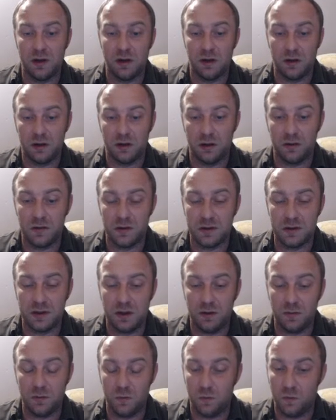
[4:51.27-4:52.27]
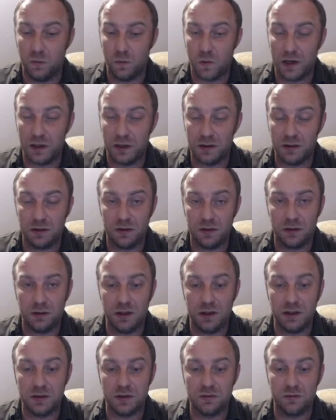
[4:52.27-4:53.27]
Uh, you see white
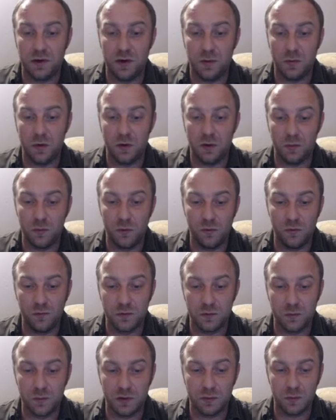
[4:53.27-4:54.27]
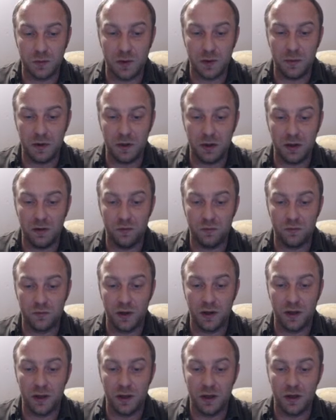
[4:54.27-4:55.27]
needs three more moves with maybe
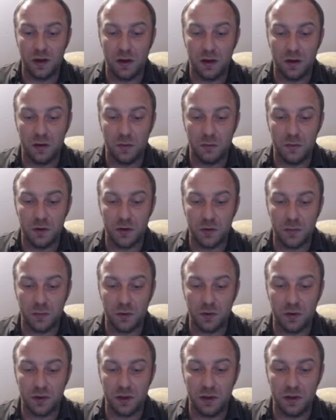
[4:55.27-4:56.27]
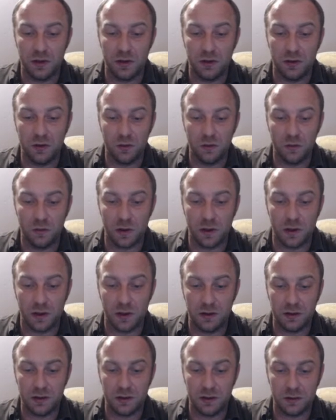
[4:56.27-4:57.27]
e3, bishop on e2
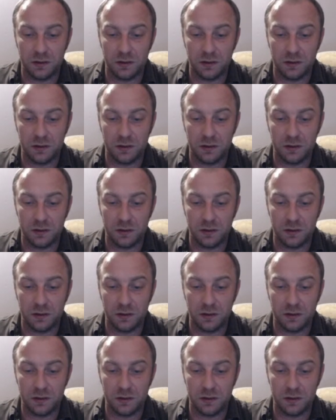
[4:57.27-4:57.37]
and